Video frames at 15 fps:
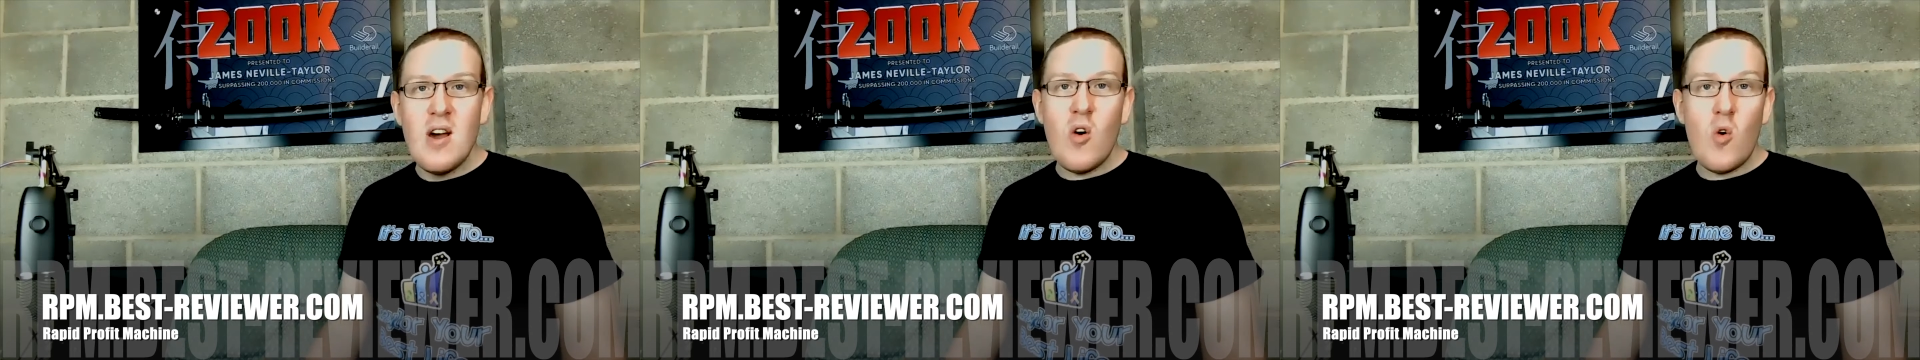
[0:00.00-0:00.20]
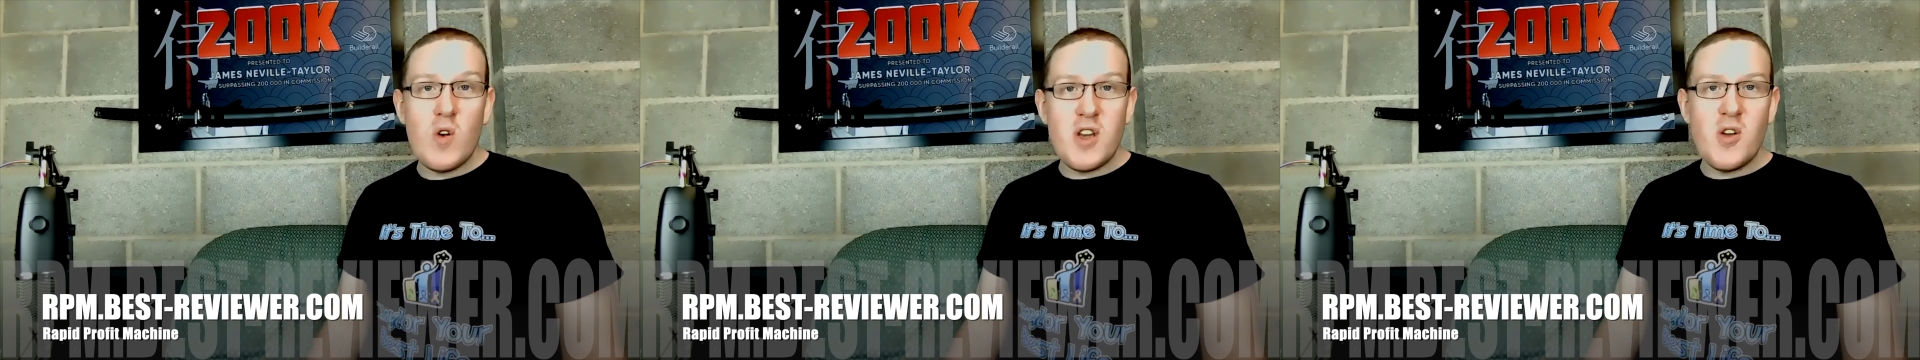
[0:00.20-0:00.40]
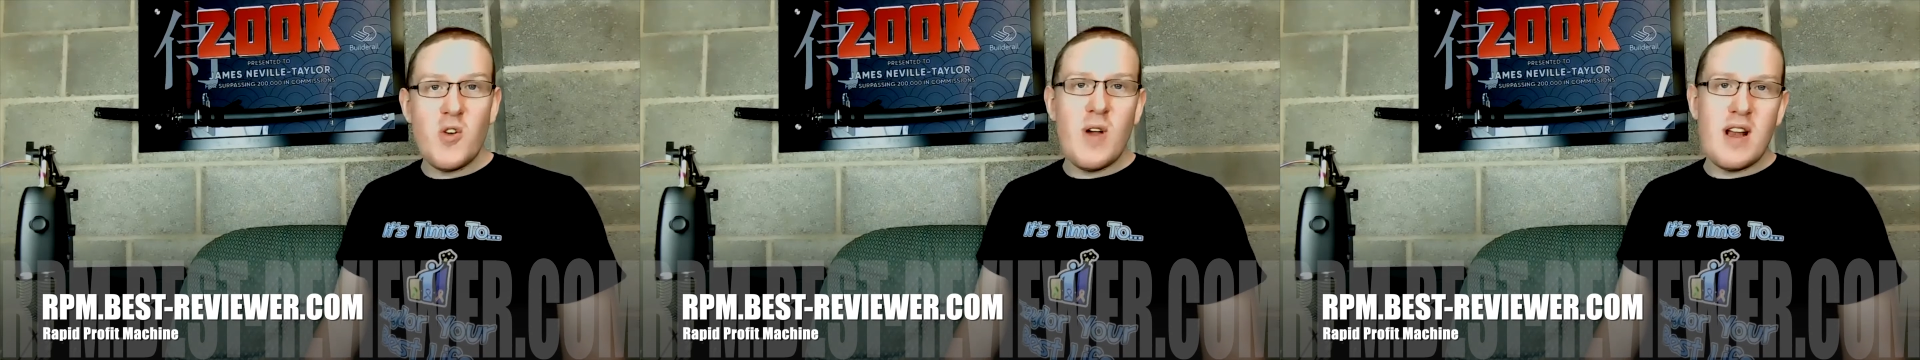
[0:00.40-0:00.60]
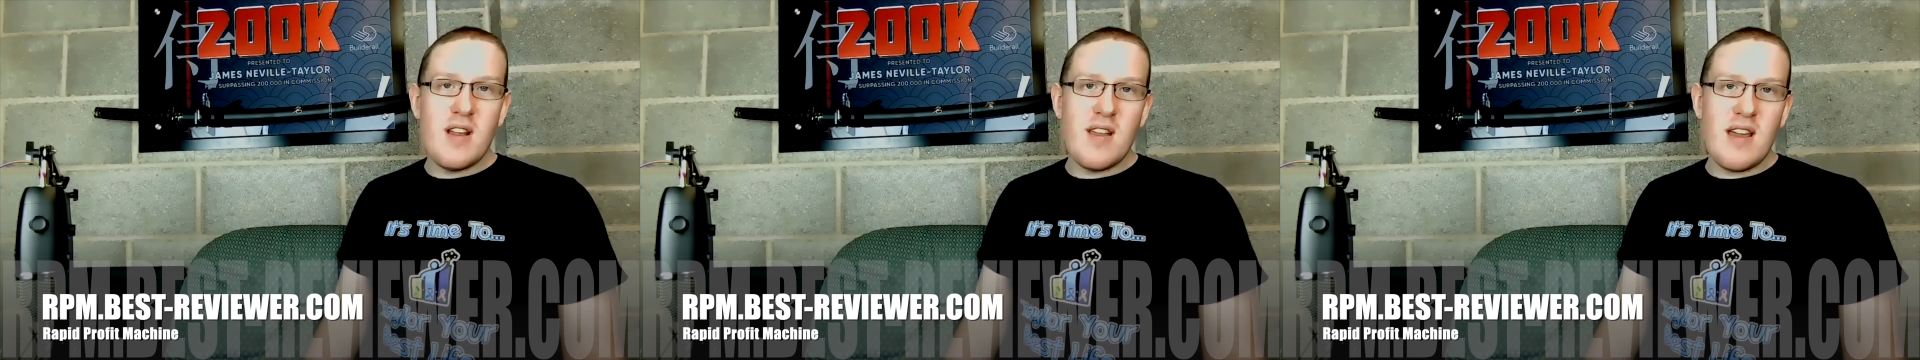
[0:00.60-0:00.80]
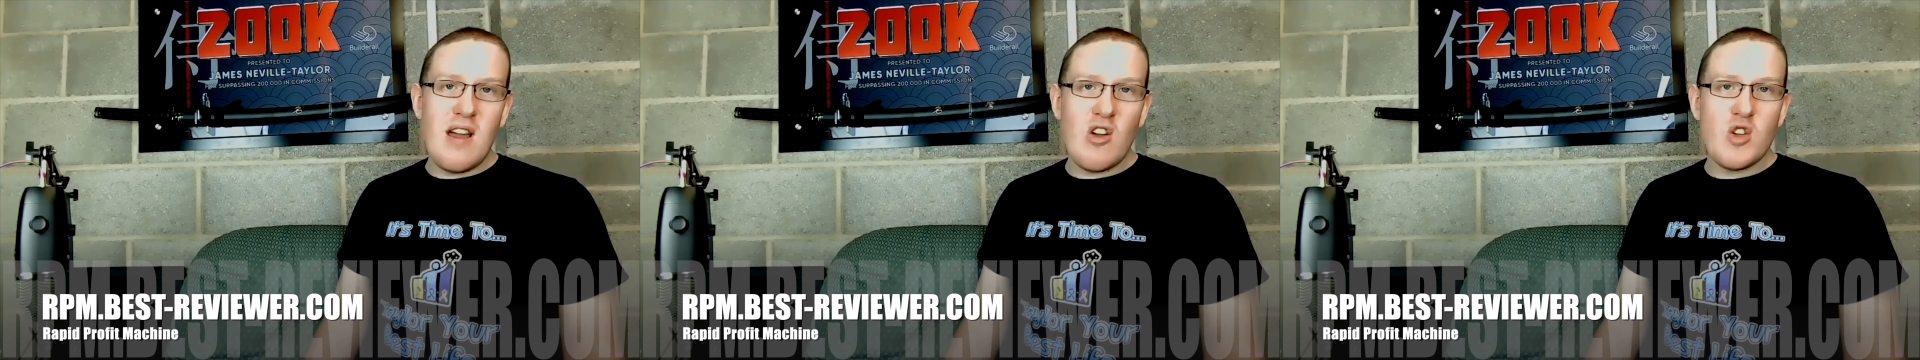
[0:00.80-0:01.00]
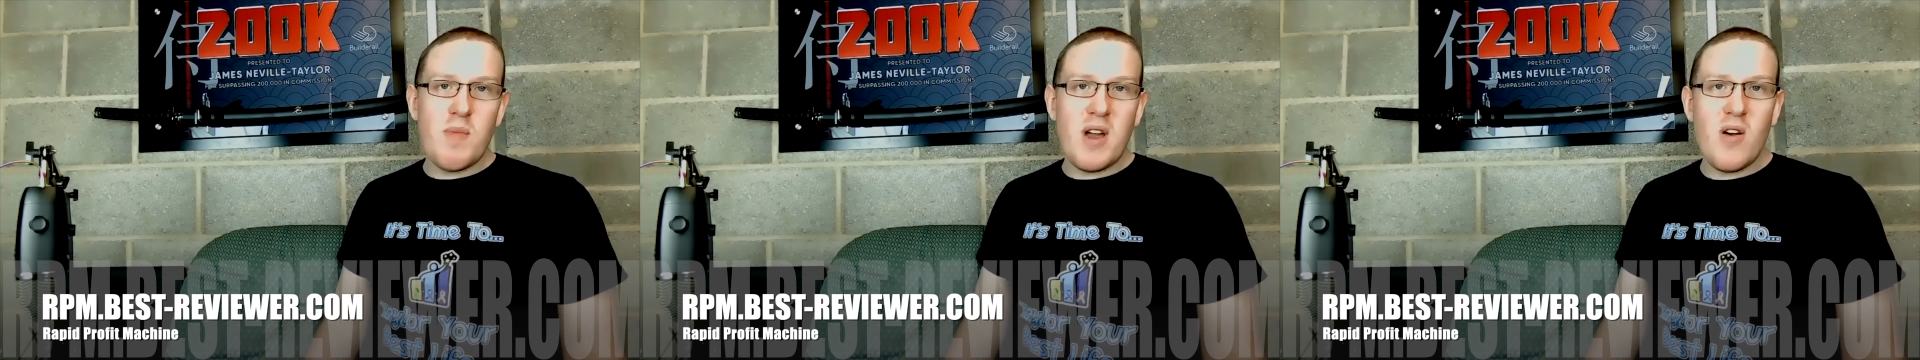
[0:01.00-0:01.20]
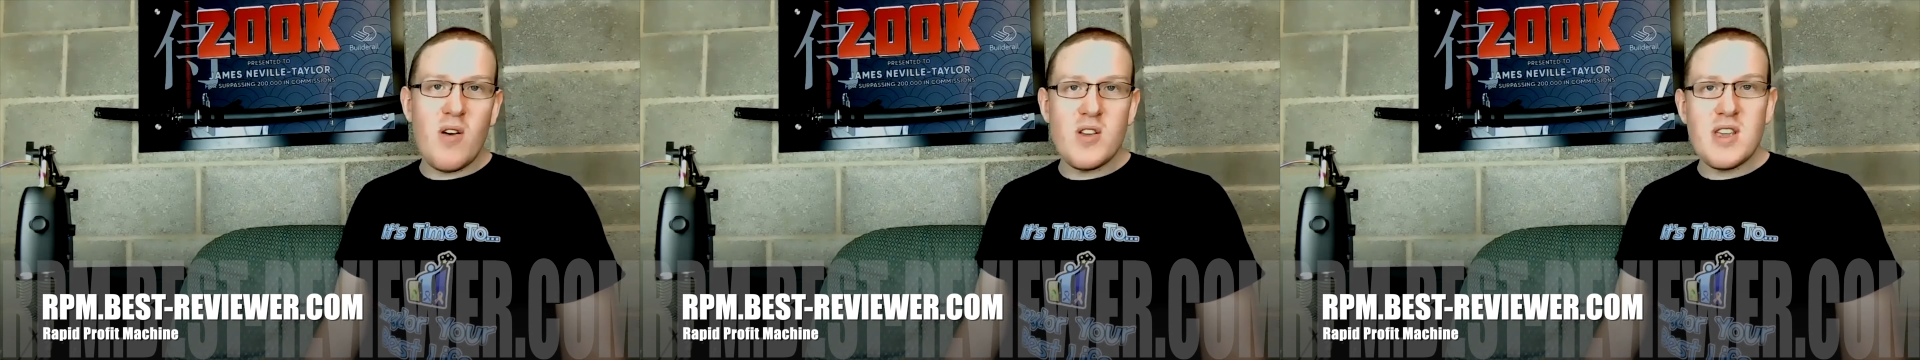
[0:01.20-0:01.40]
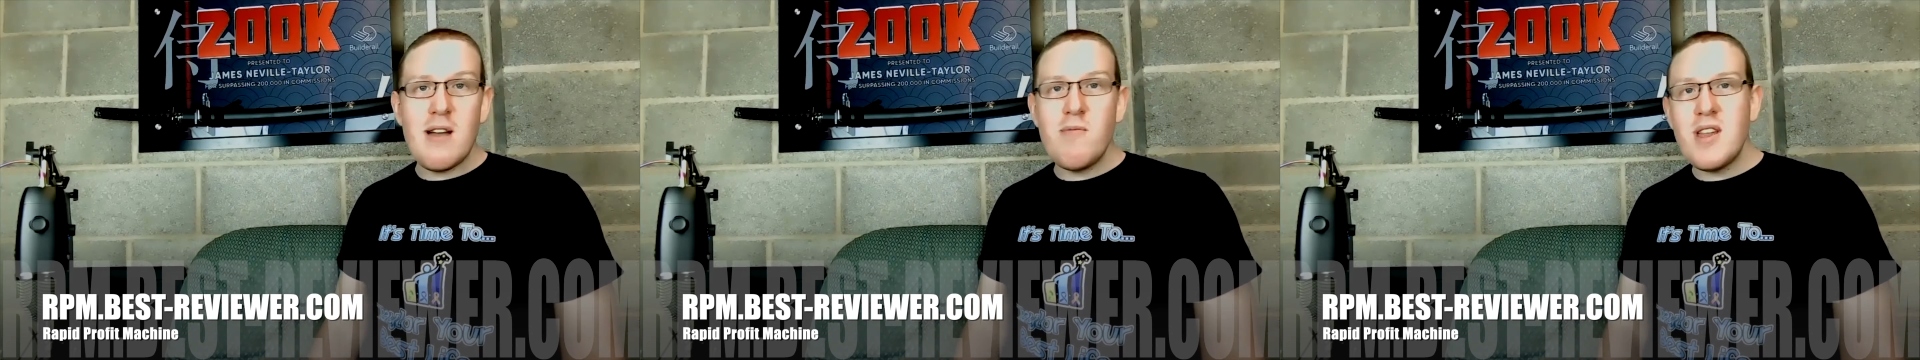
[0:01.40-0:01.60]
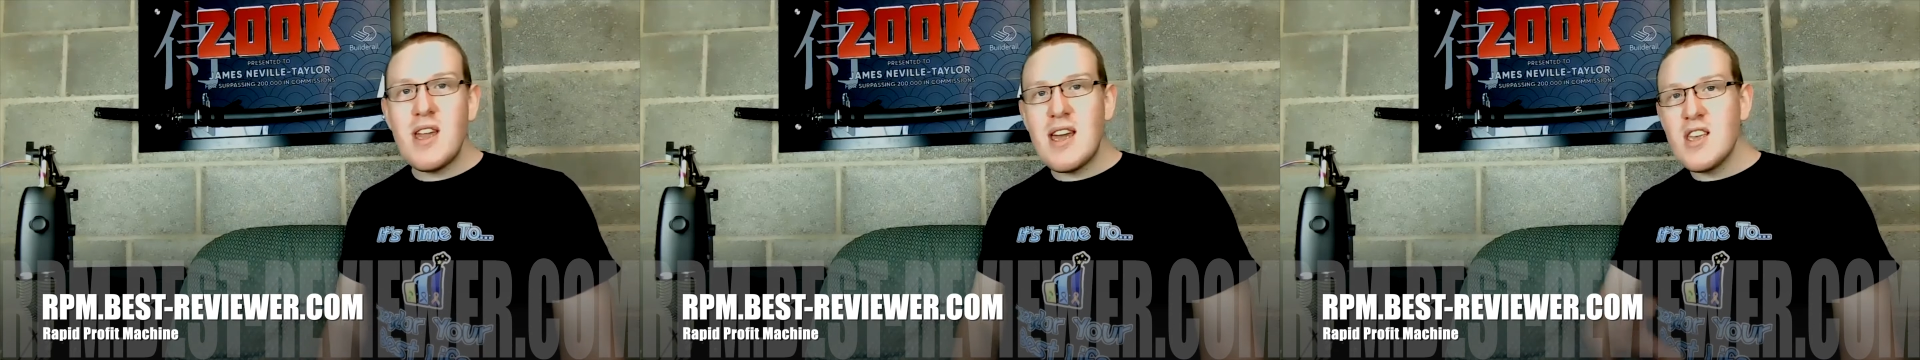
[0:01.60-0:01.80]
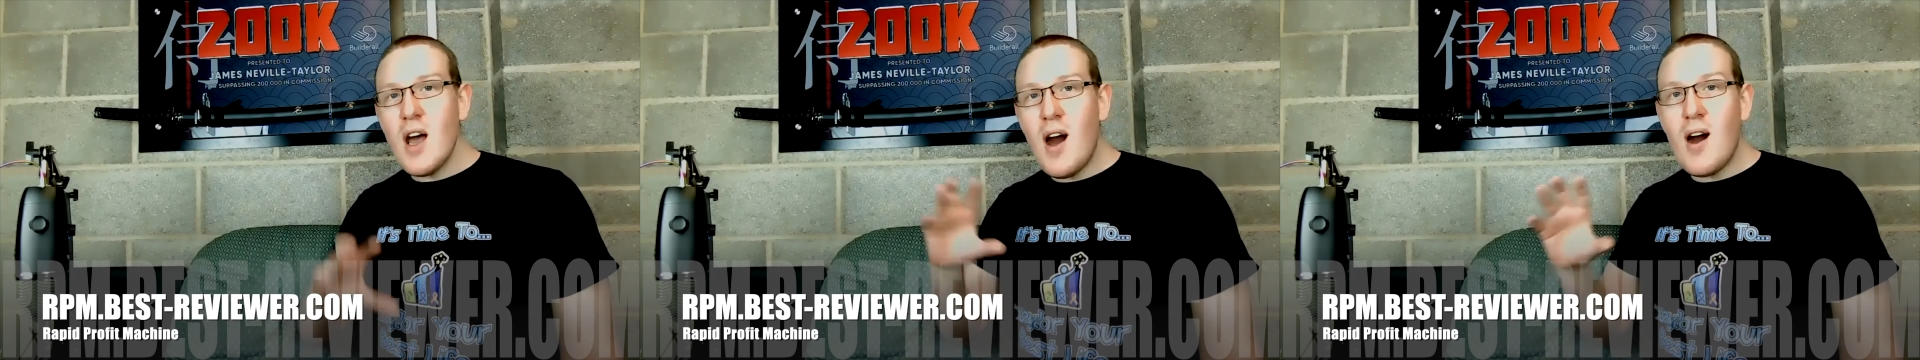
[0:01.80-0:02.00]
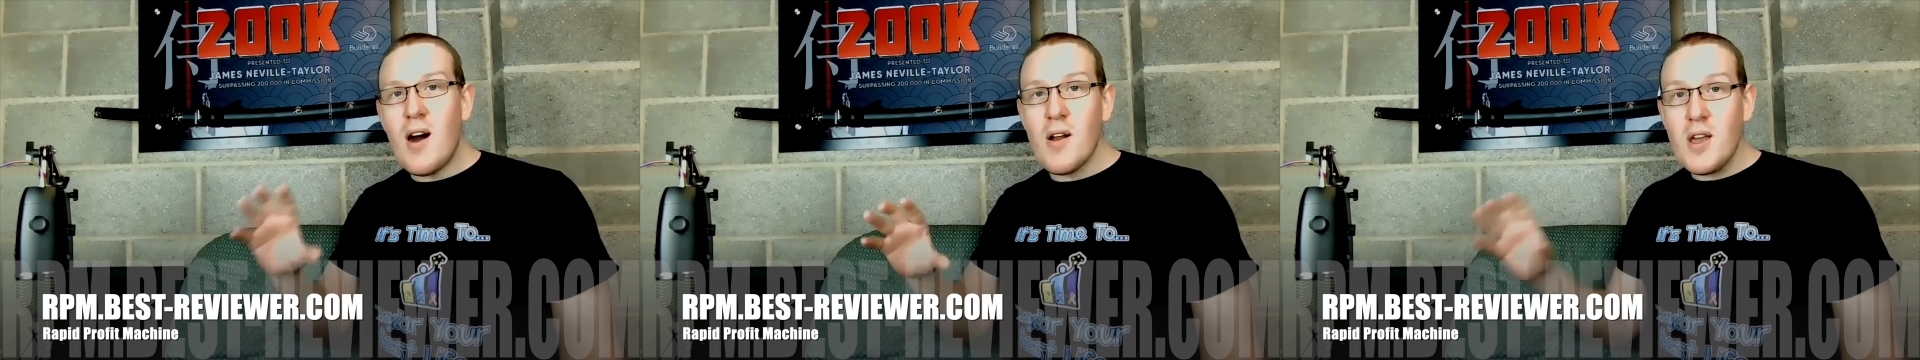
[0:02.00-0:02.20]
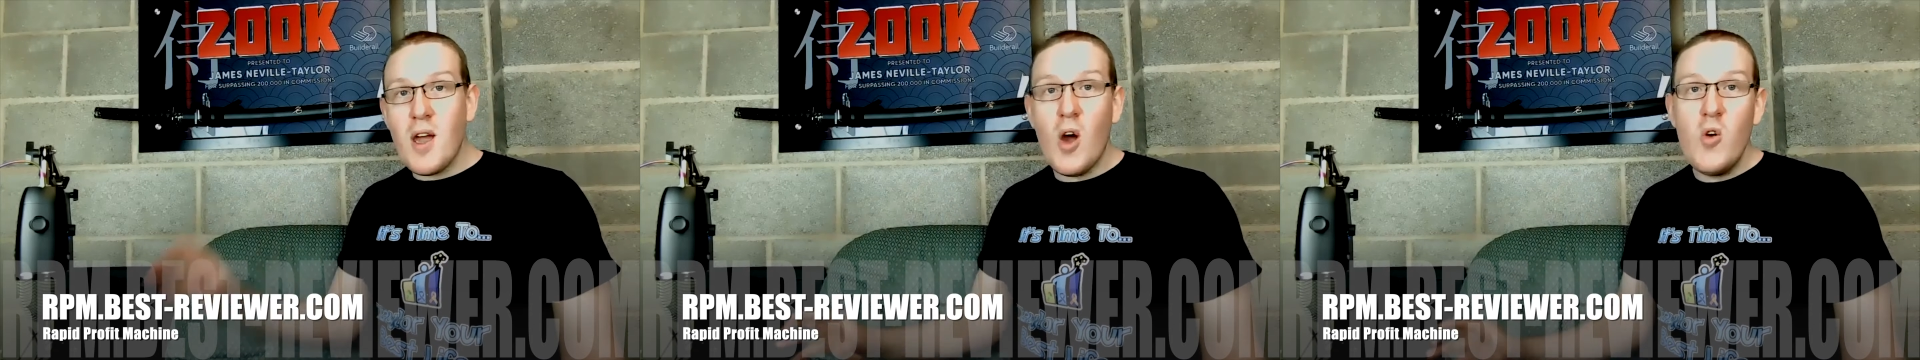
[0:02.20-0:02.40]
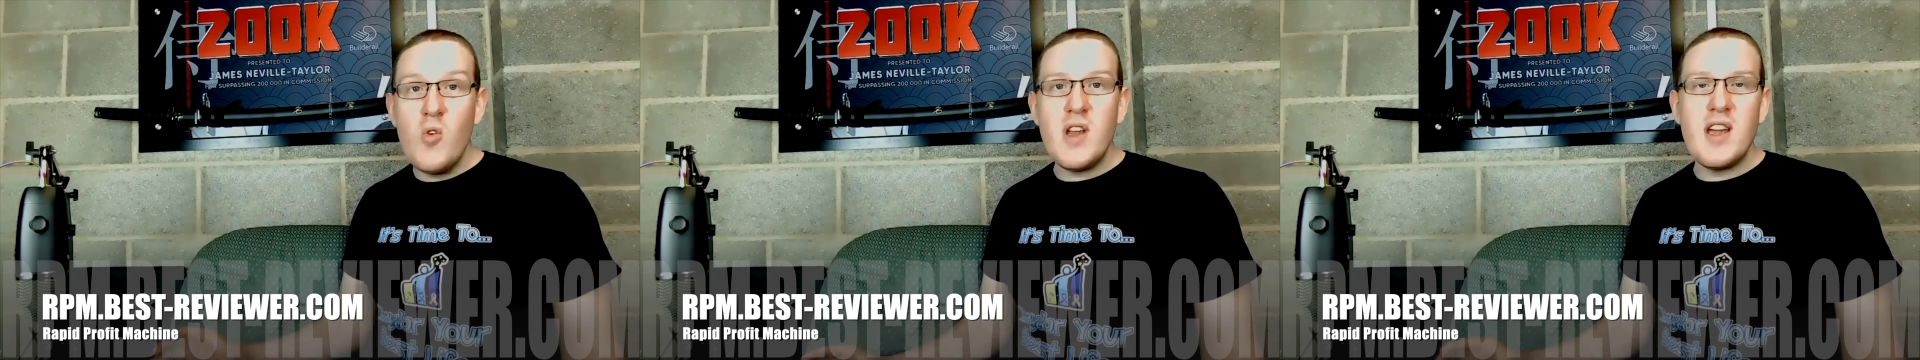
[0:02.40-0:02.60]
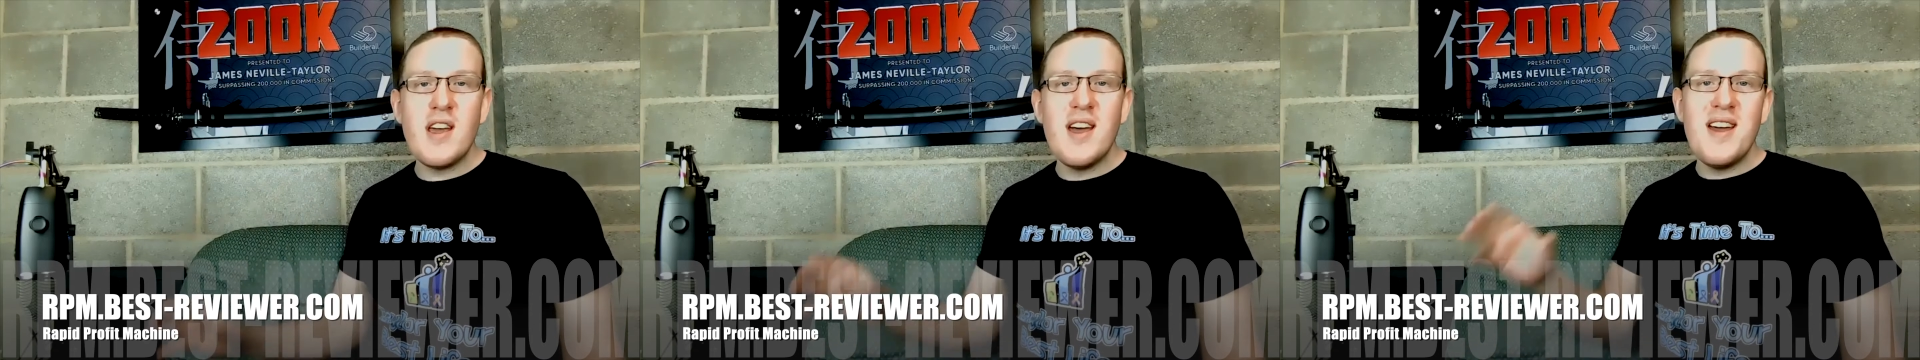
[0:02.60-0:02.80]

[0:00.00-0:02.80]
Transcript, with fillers: or do anything else because everything is hard coded